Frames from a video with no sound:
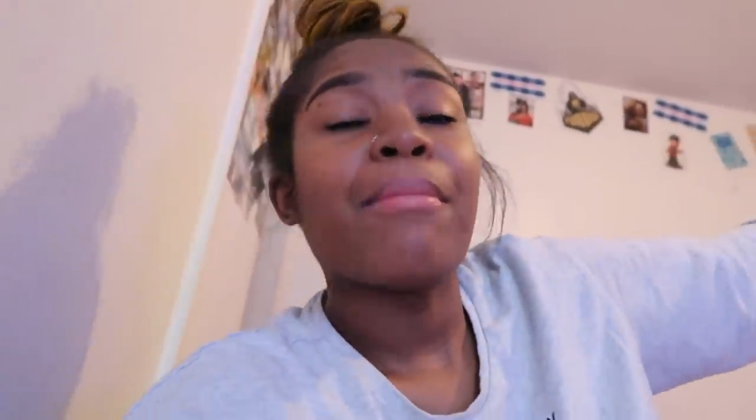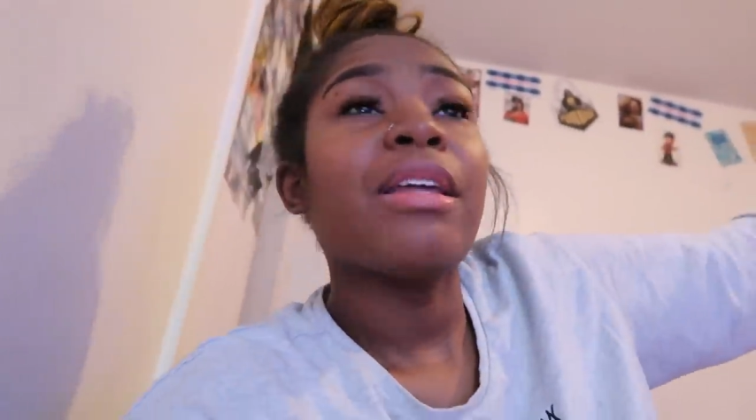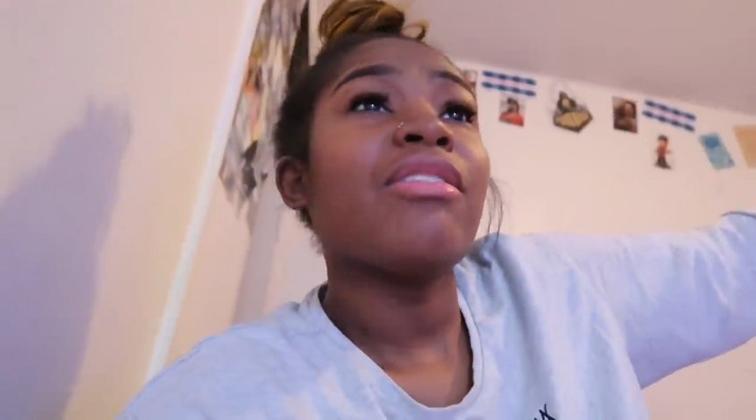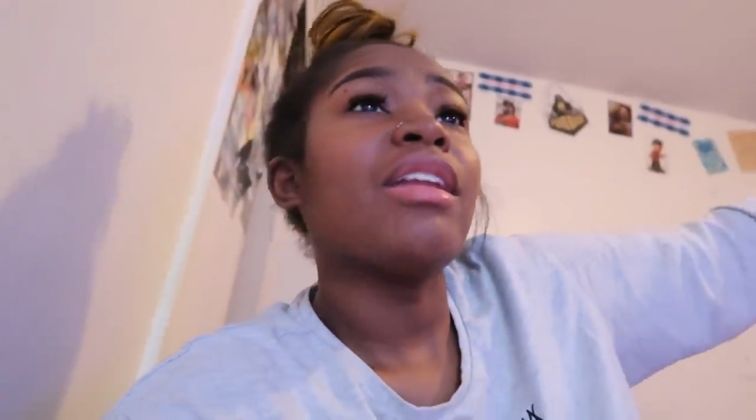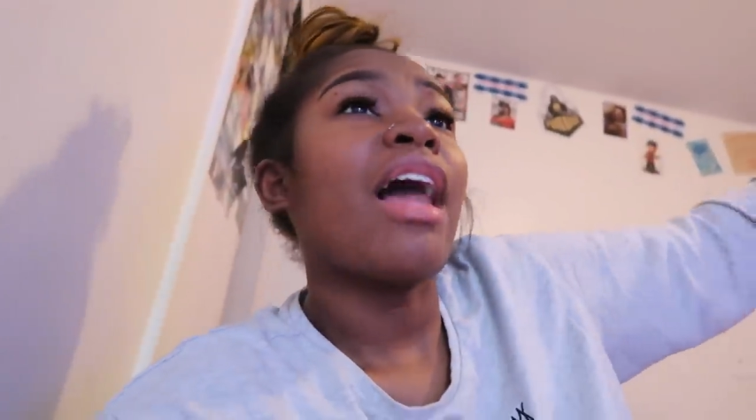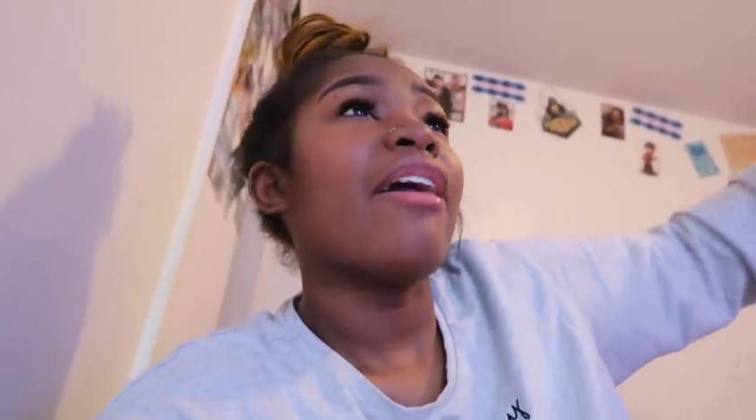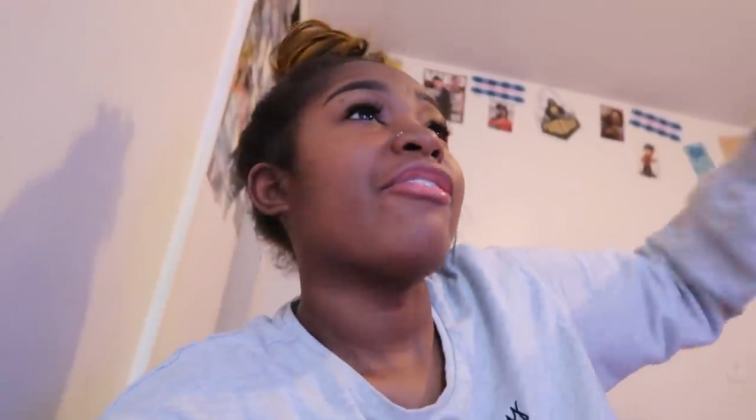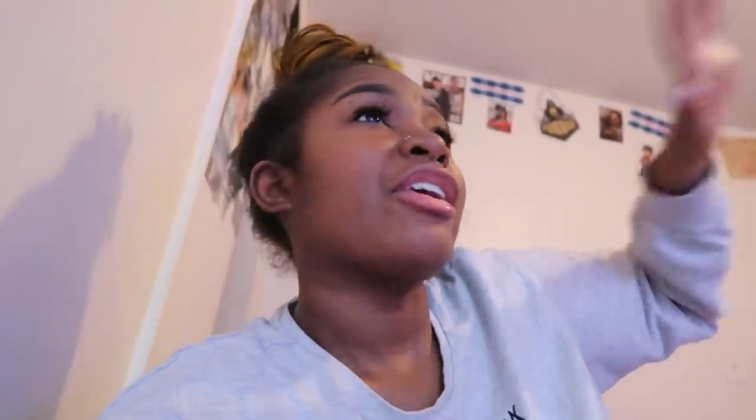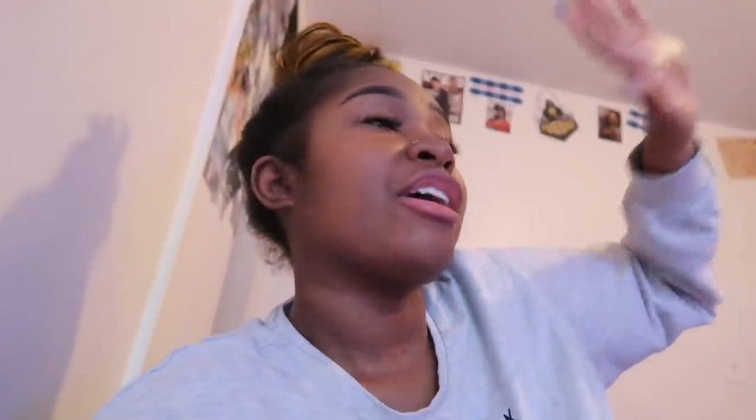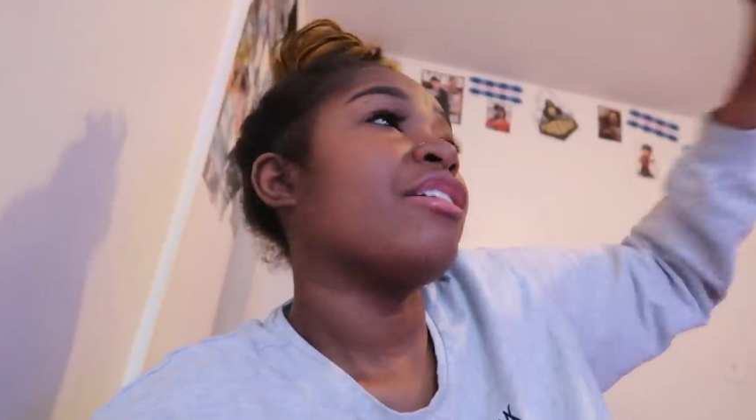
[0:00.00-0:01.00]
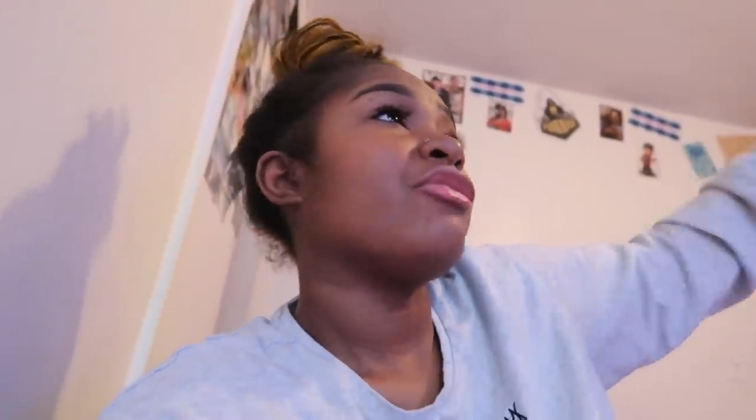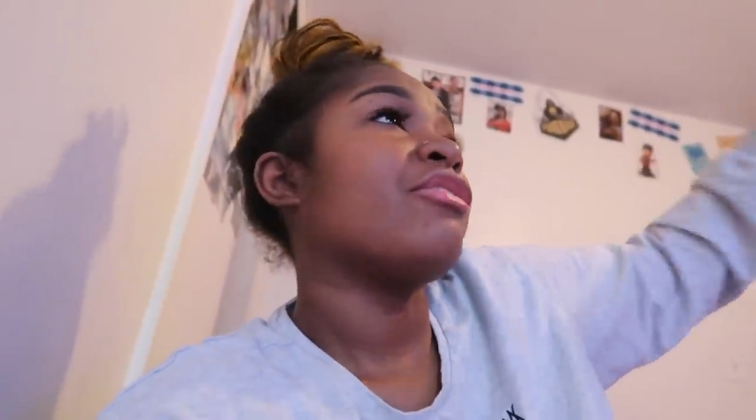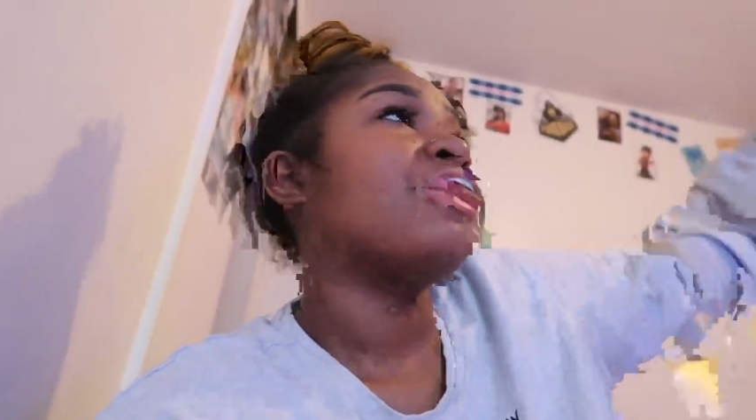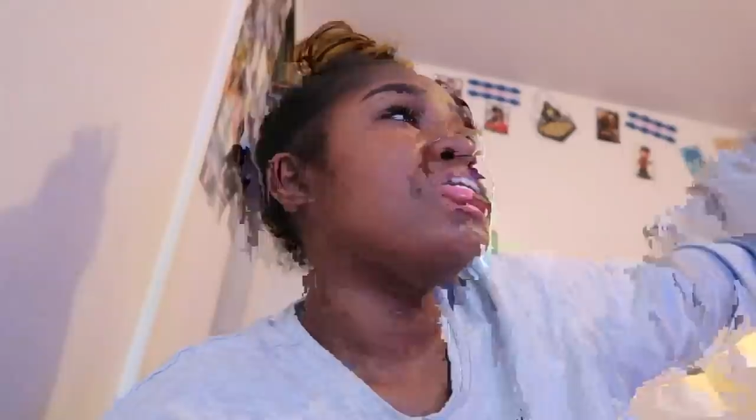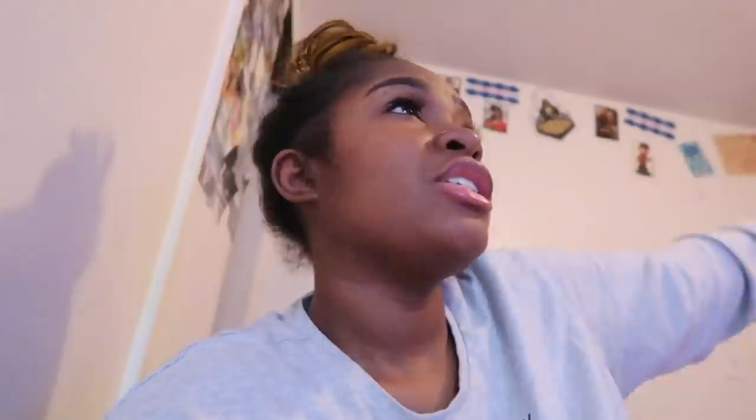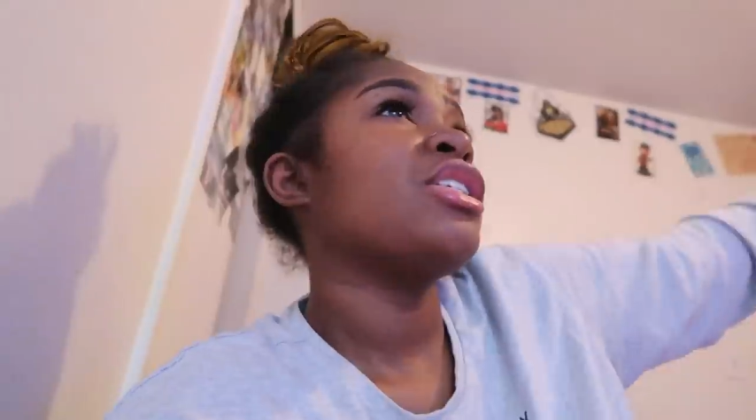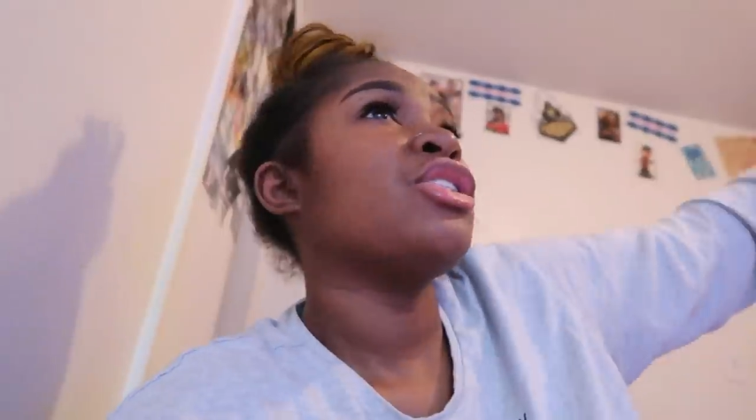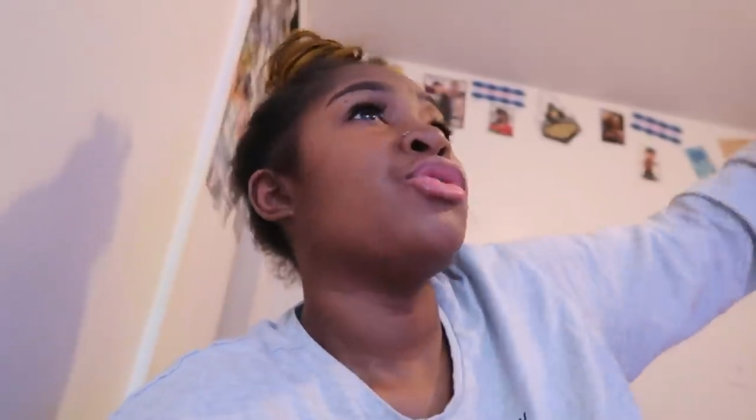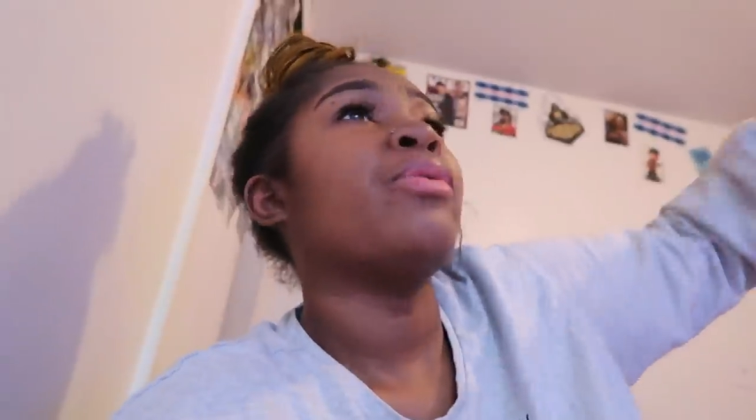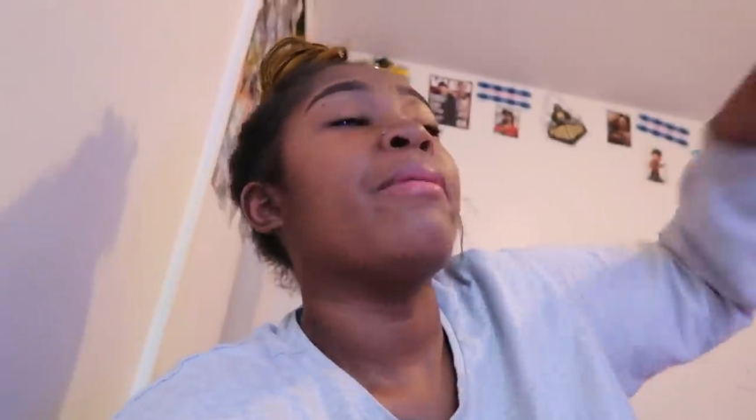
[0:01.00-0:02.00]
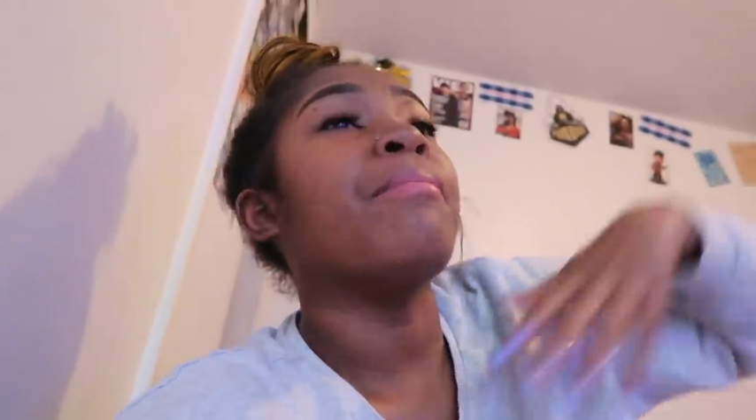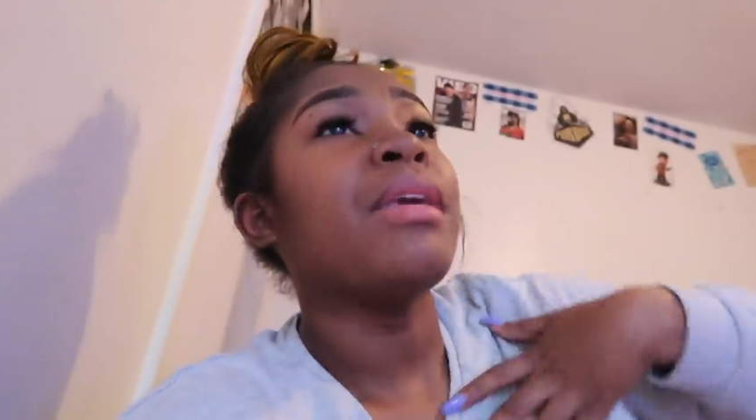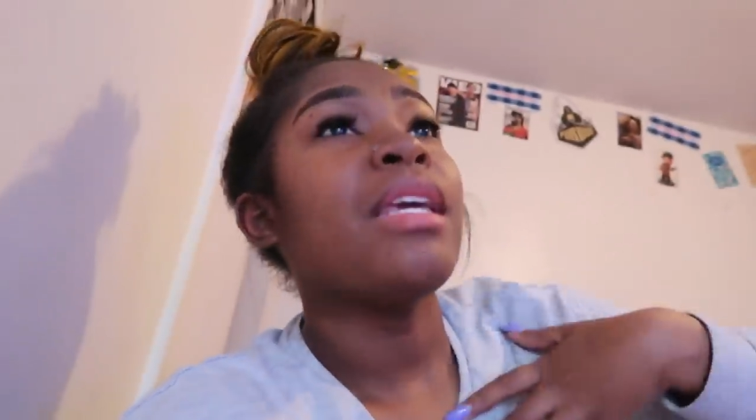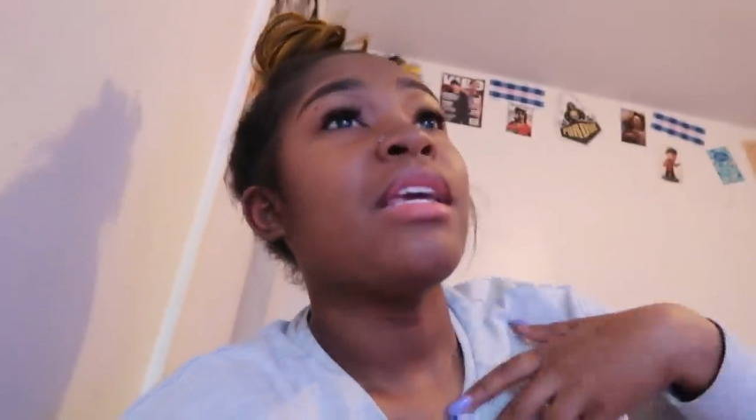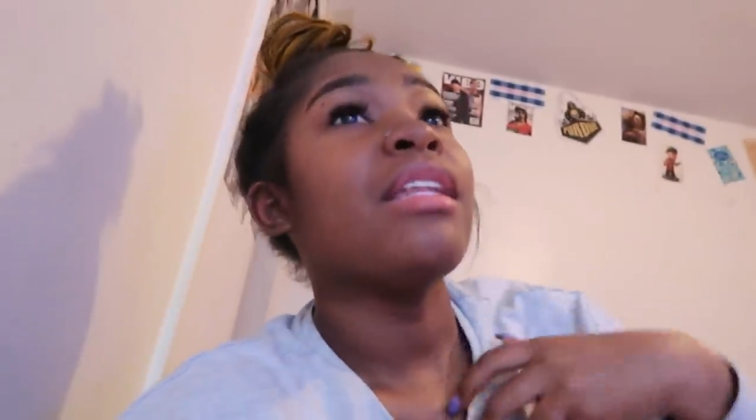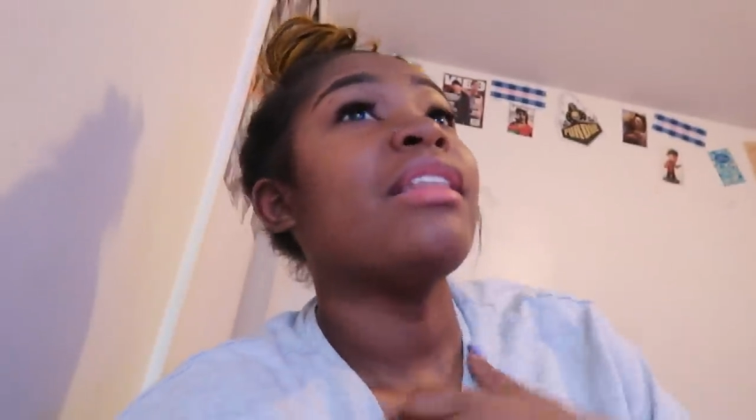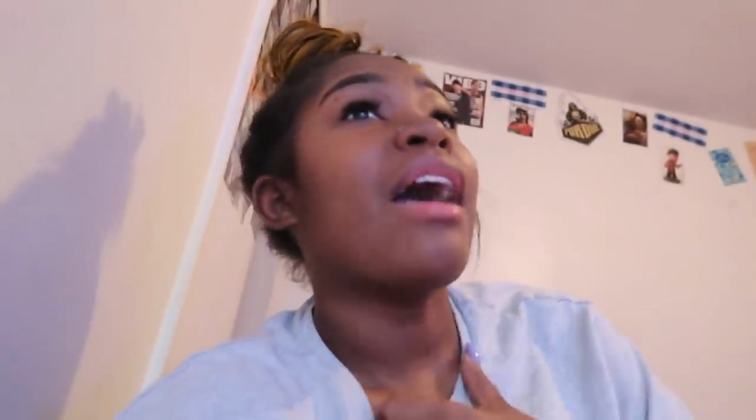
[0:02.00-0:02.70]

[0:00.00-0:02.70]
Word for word: I'm living life carefree, just doing me.